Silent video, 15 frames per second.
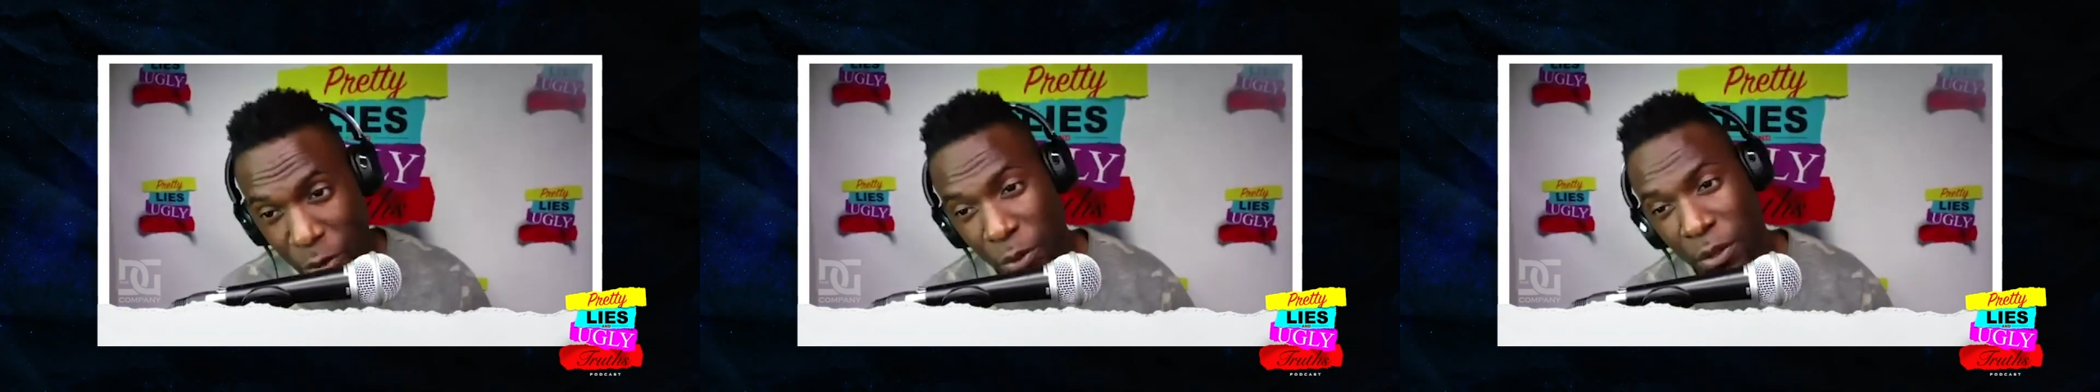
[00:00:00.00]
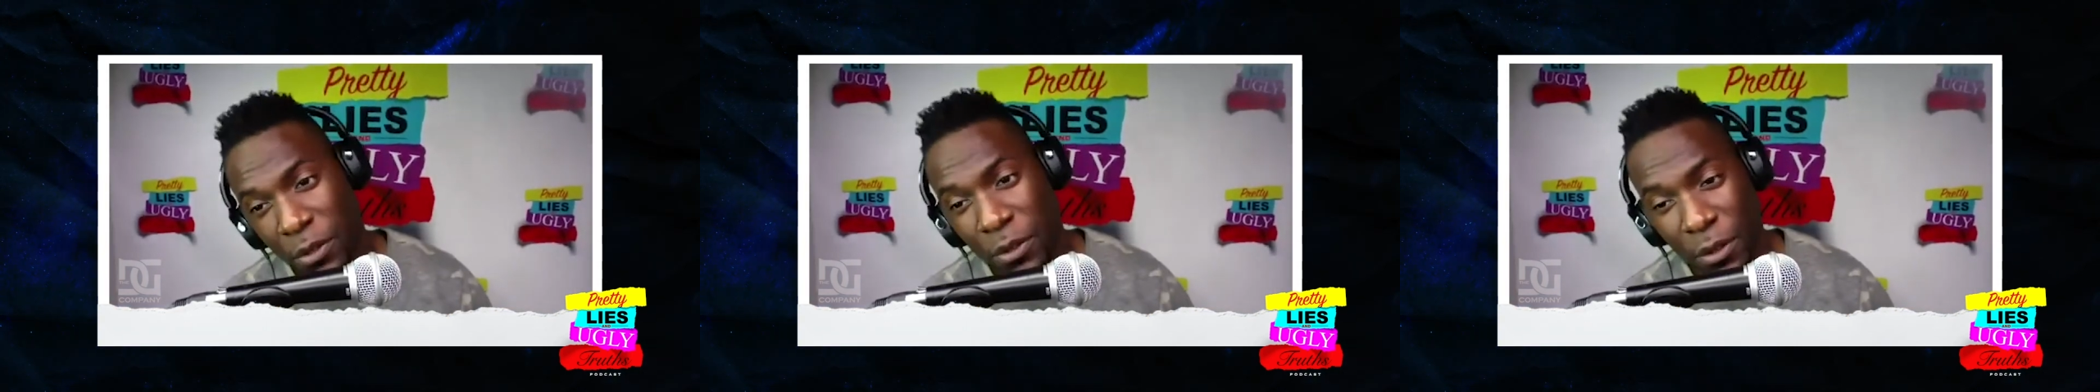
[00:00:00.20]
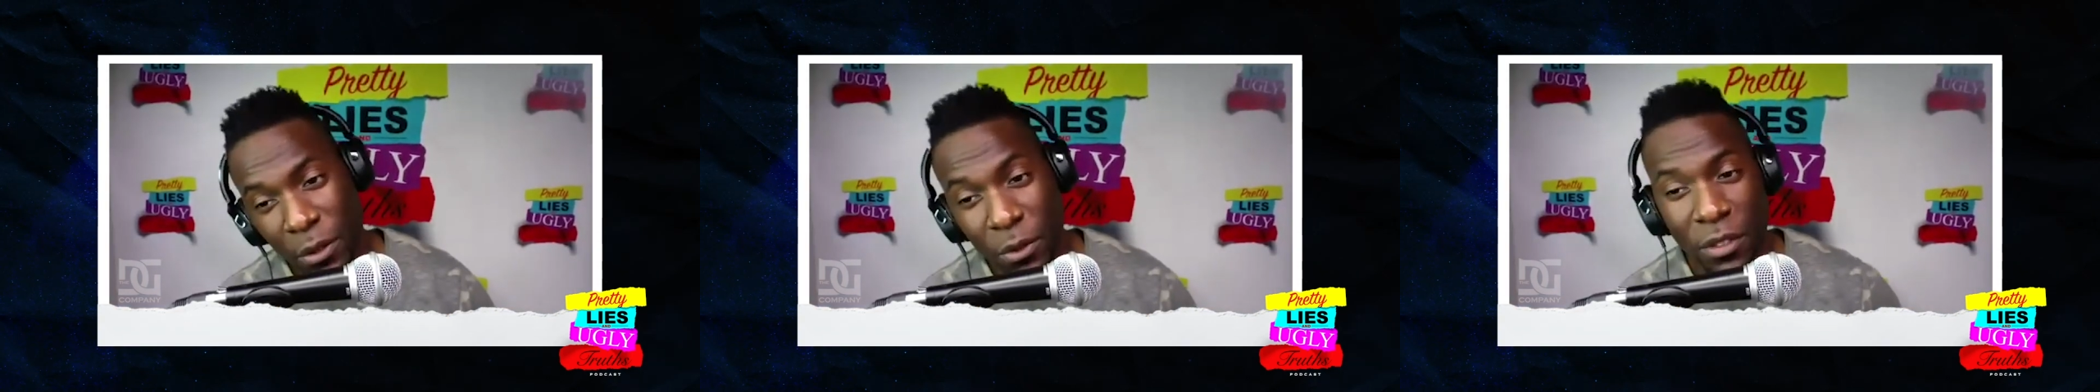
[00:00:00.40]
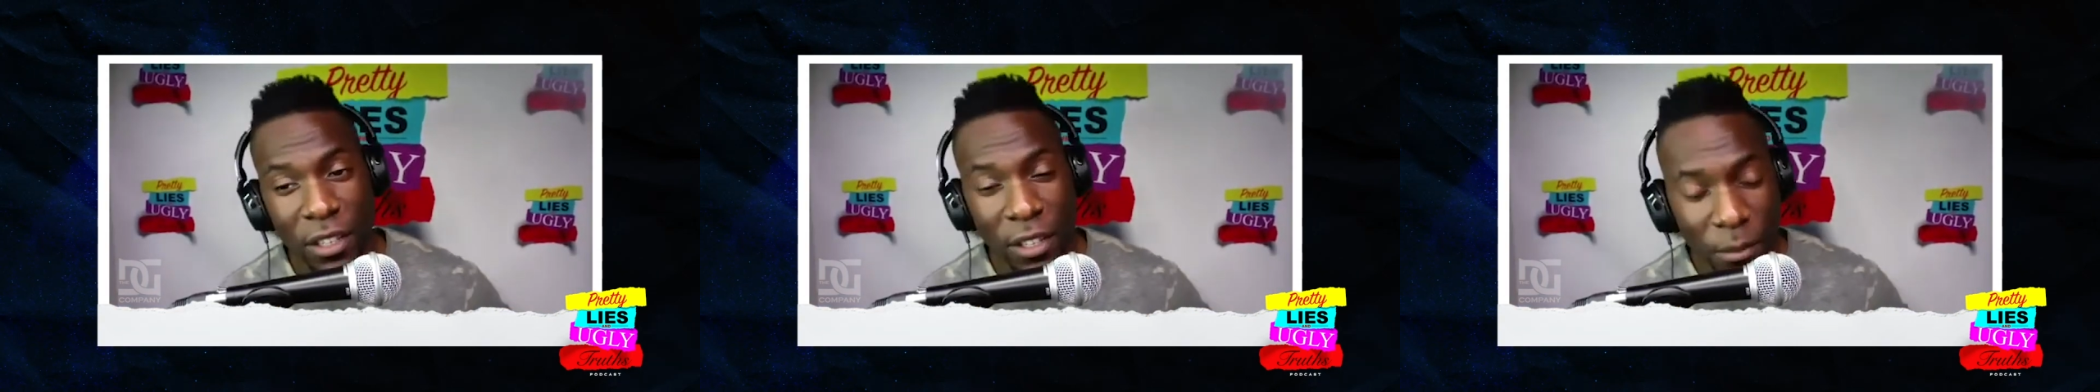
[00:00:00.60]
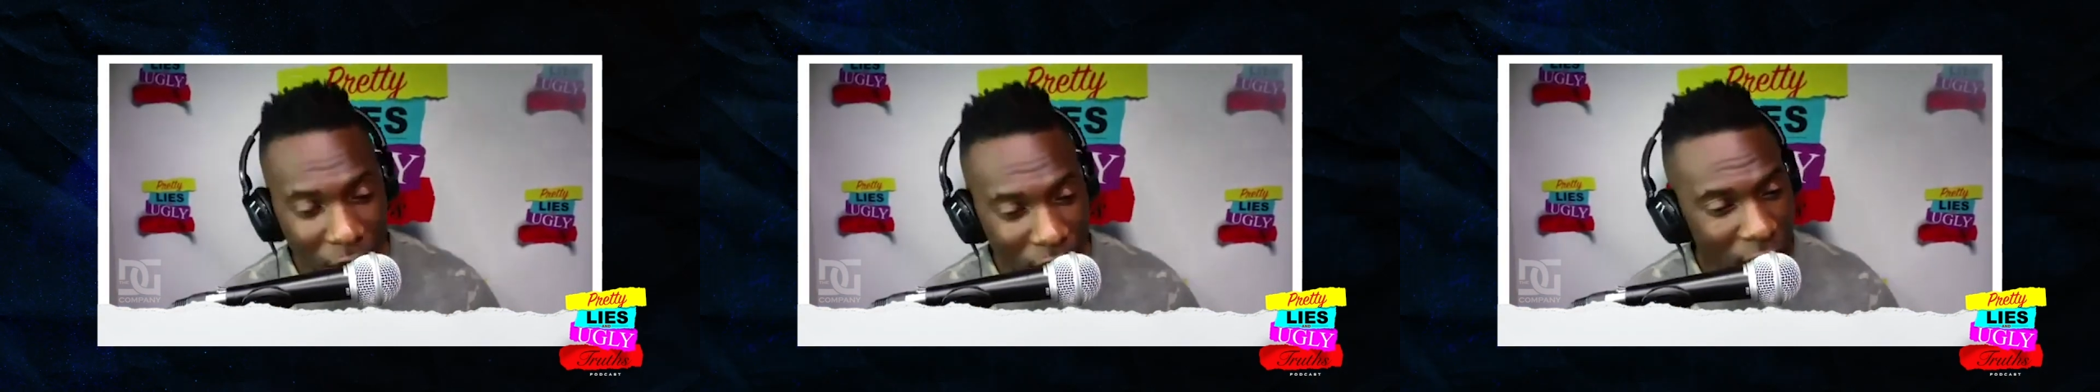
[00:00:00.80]
introduce
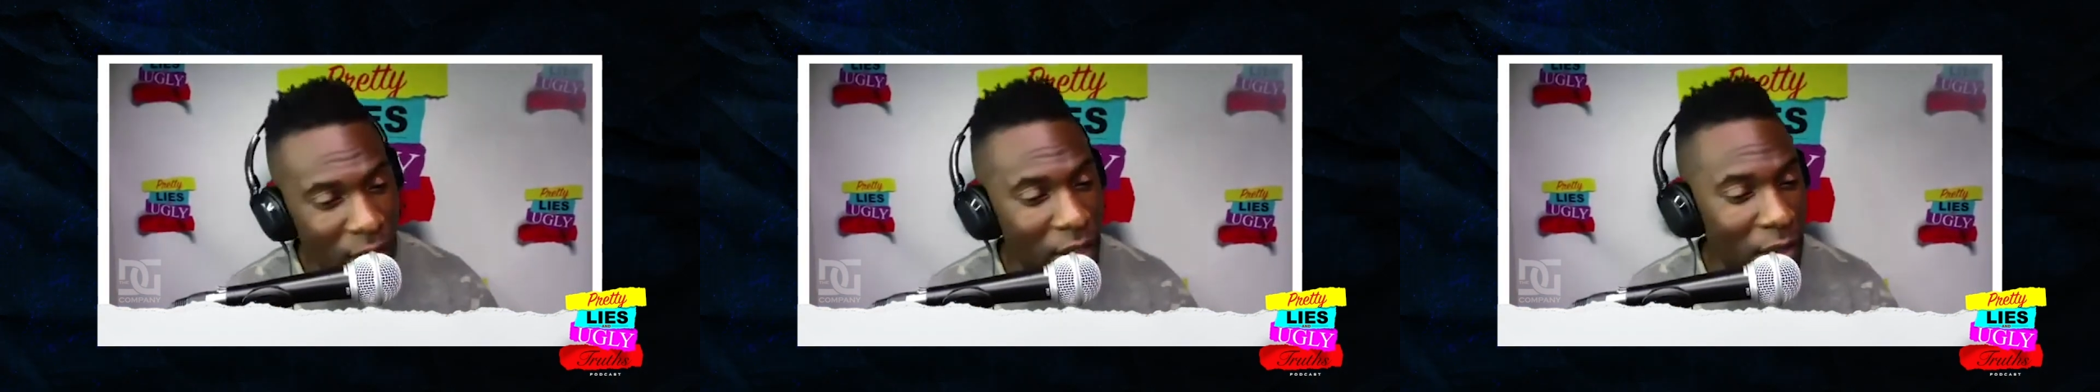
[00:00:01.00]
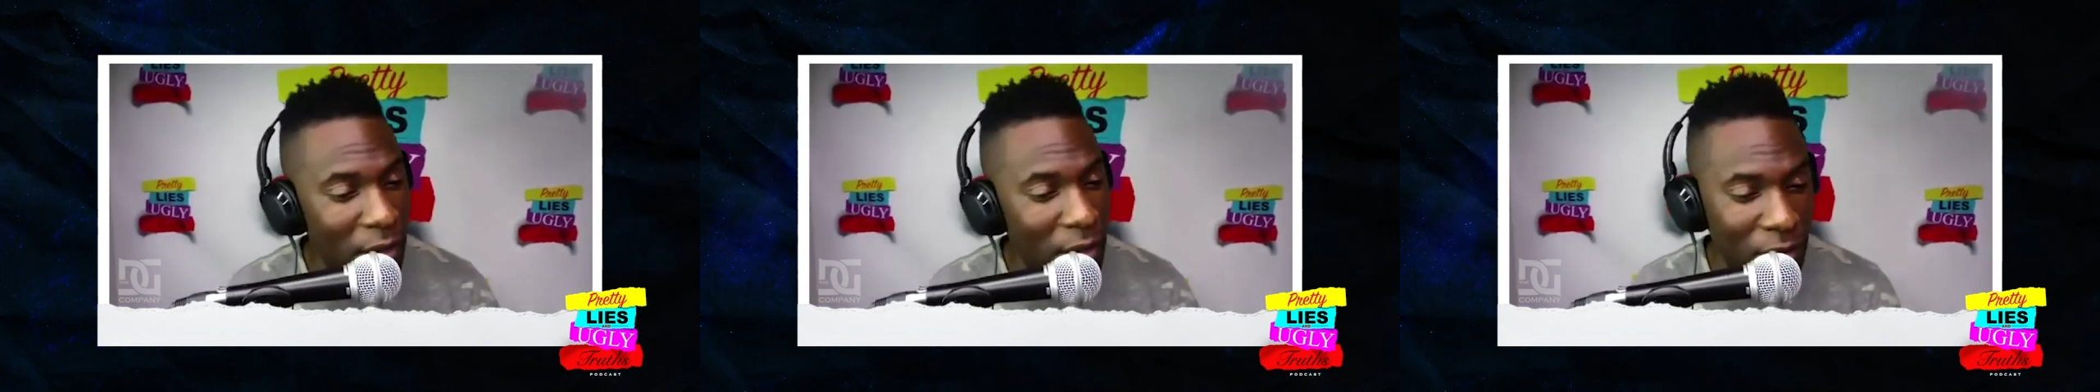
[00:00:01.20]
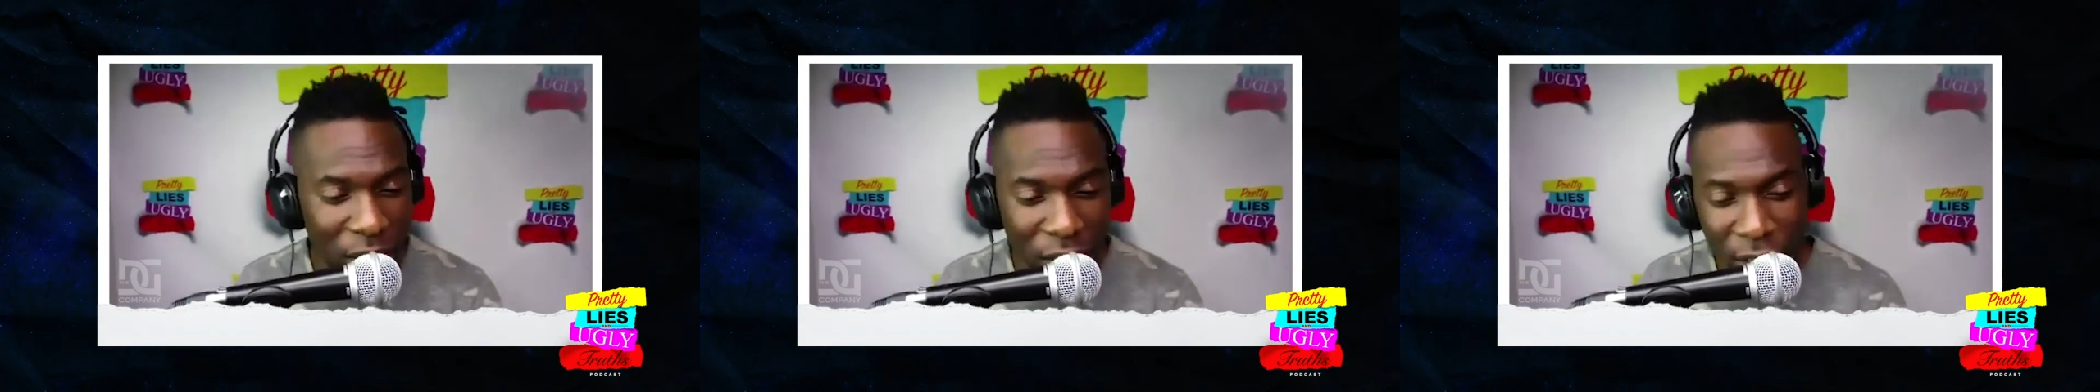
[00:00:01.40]
themselves.